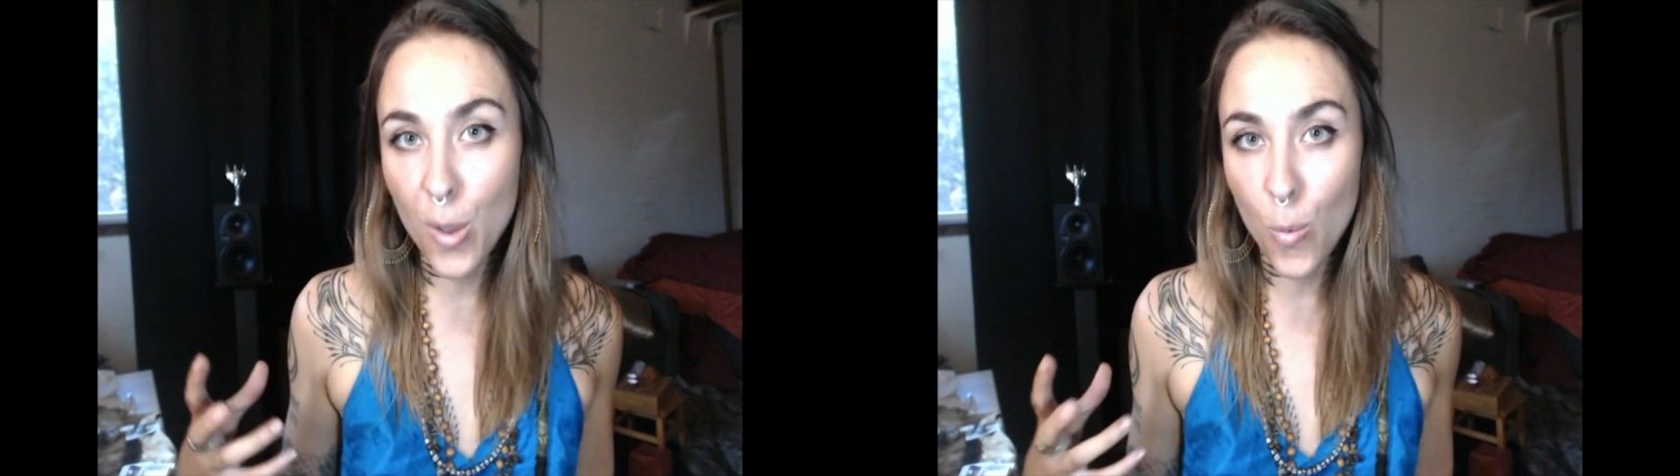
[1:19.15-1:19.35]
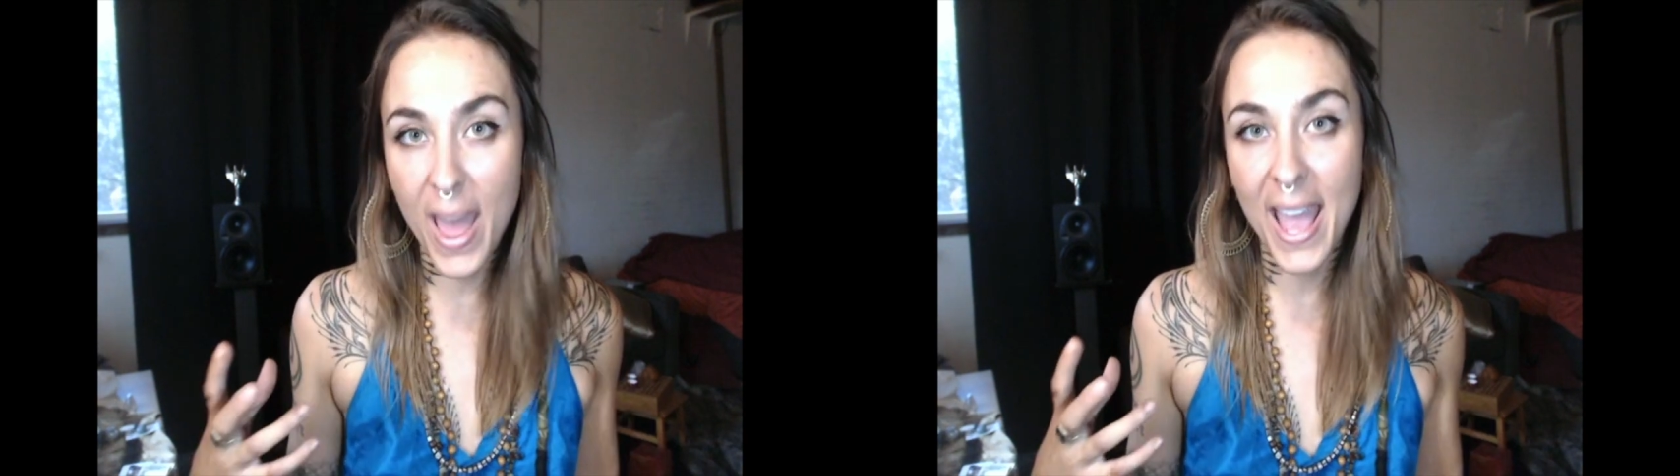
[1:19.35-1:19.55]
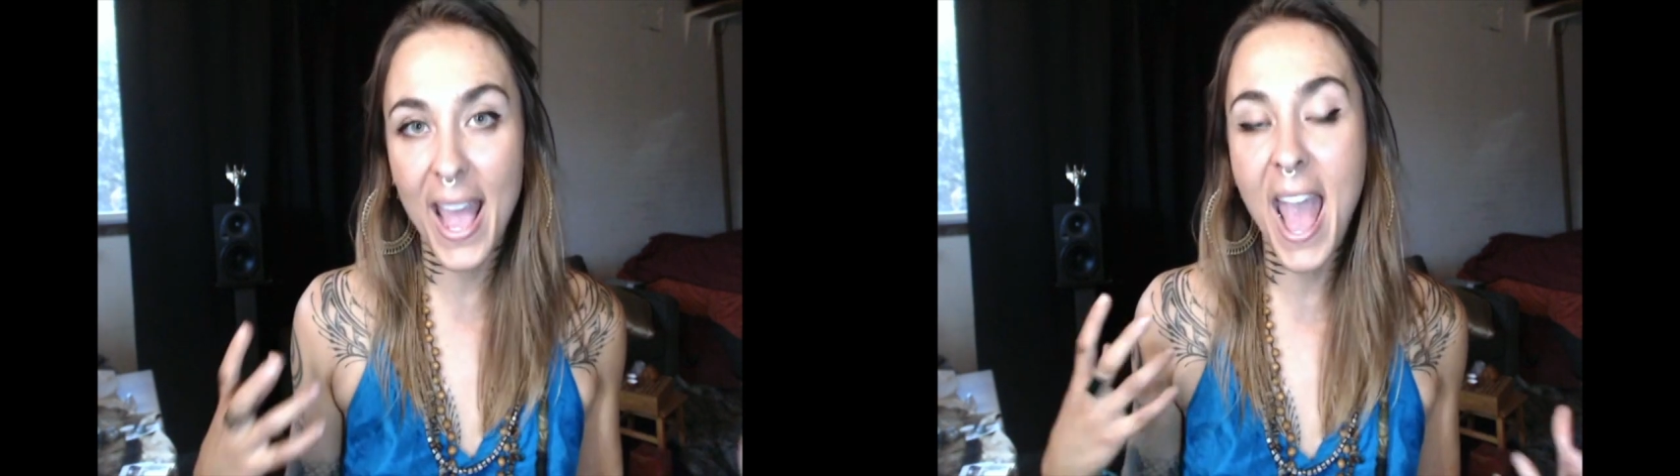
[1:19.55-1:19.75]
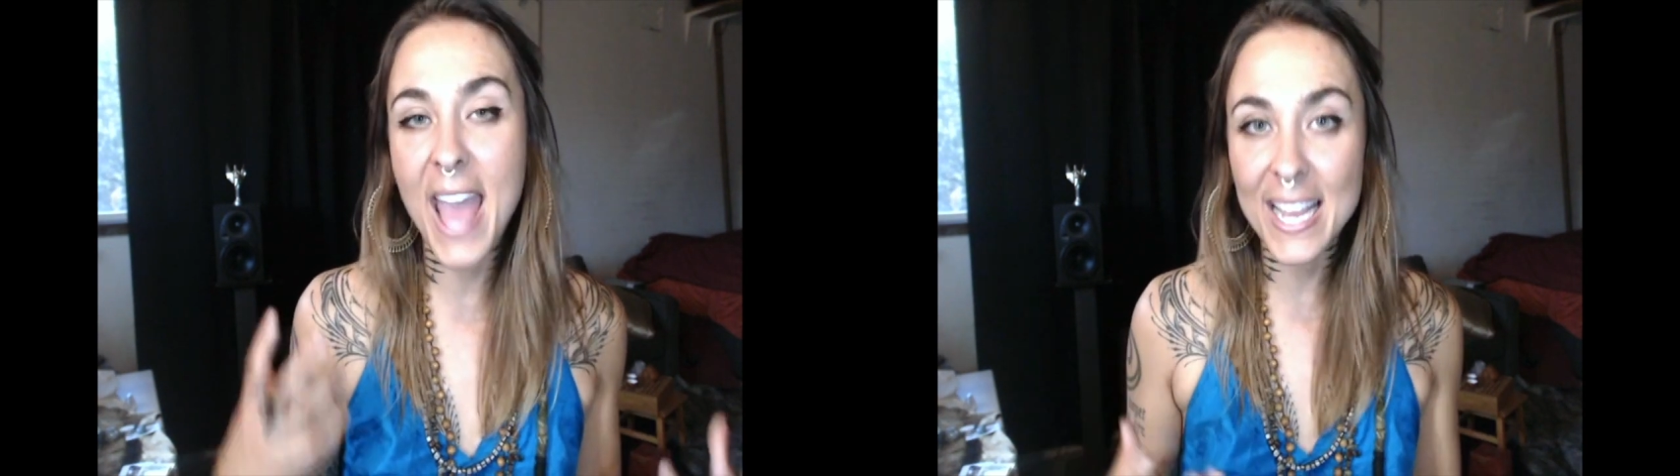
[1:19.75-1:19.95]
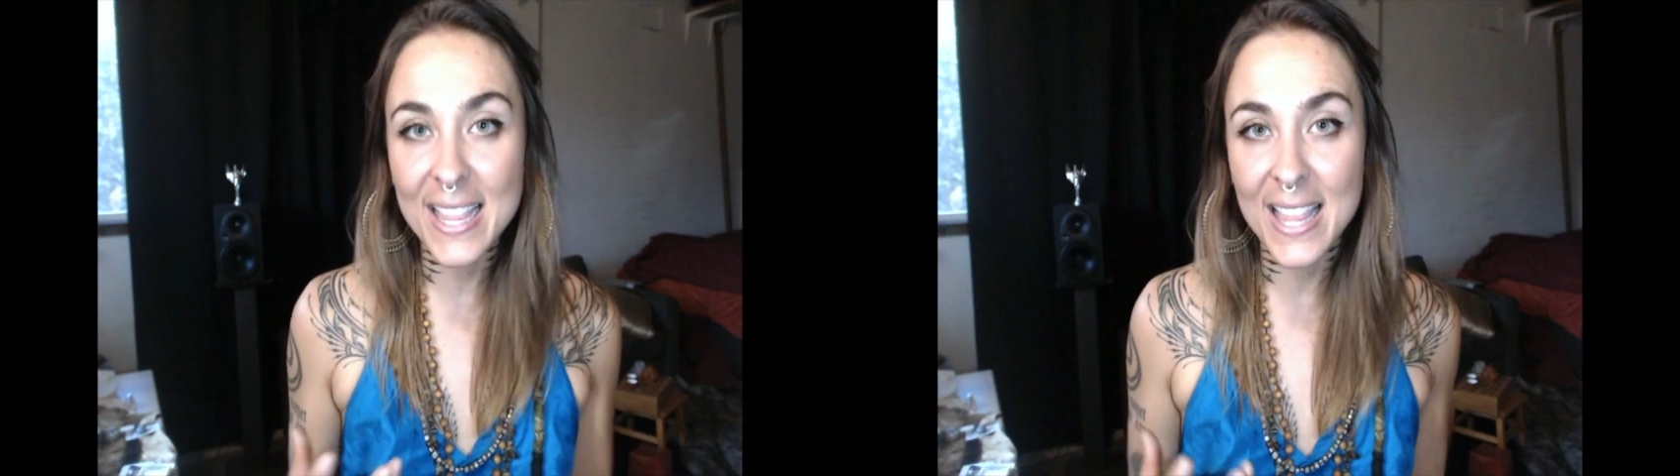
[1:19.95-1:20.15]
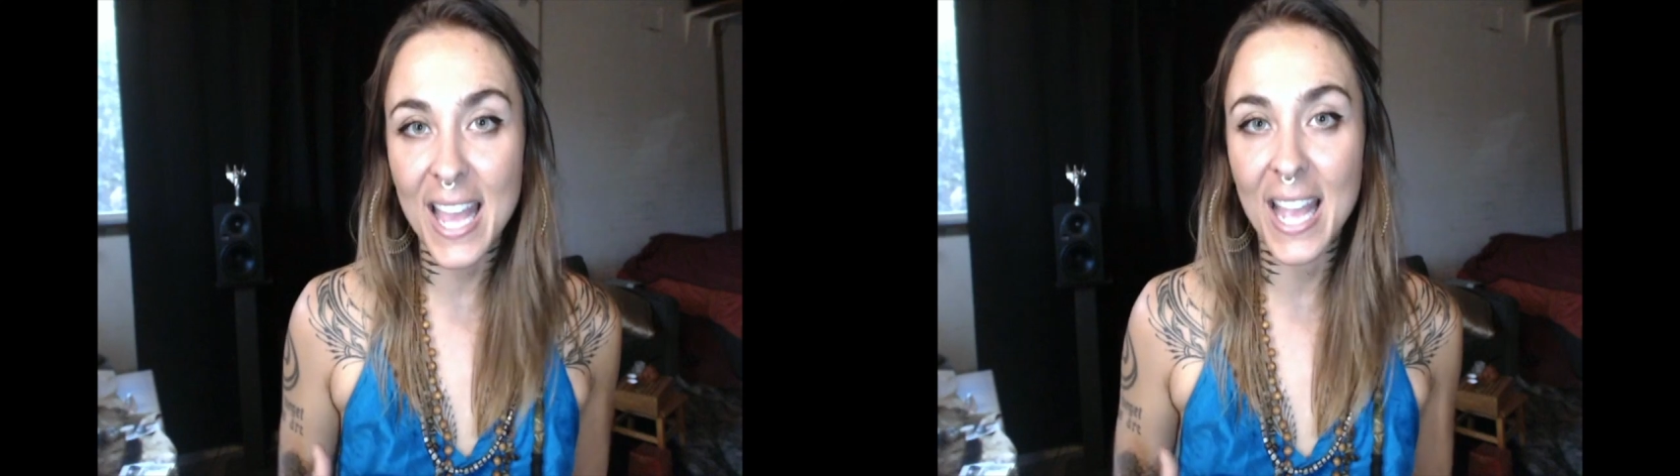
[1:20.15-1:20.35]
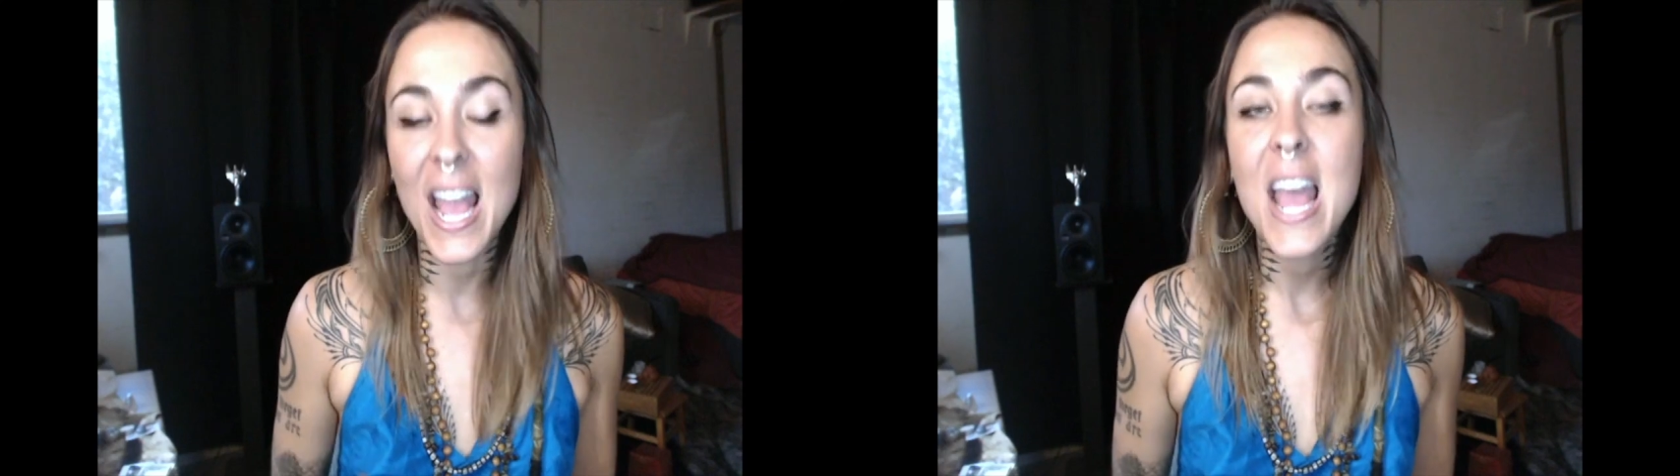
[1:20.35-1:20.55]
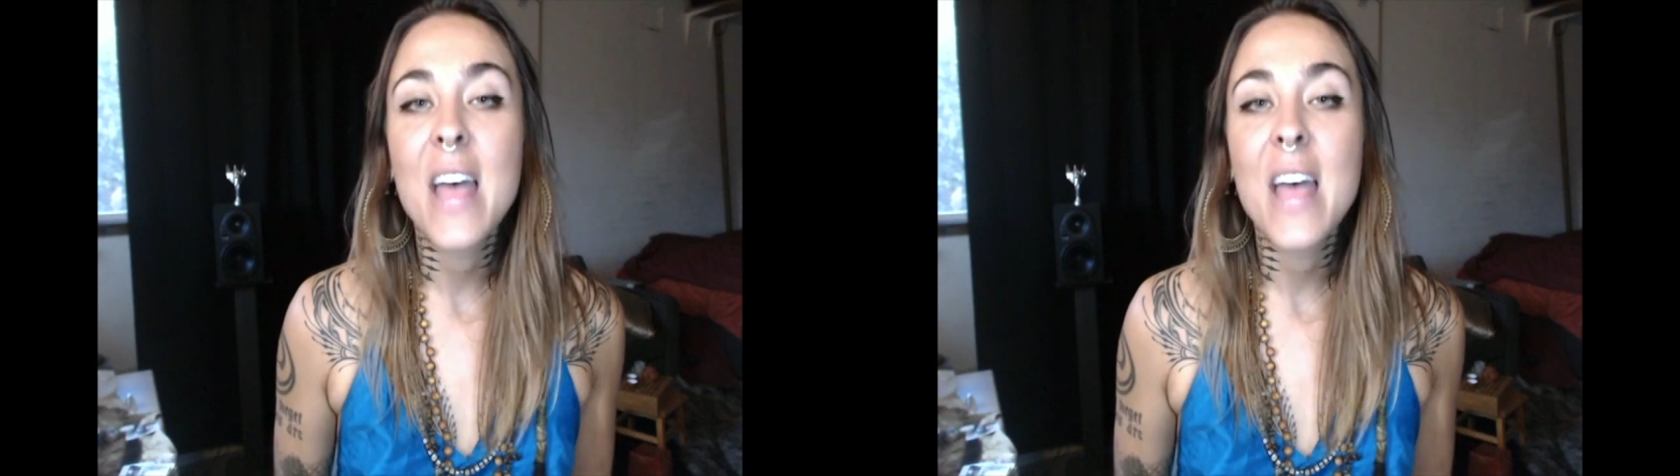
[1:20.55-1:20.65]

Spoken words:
away anything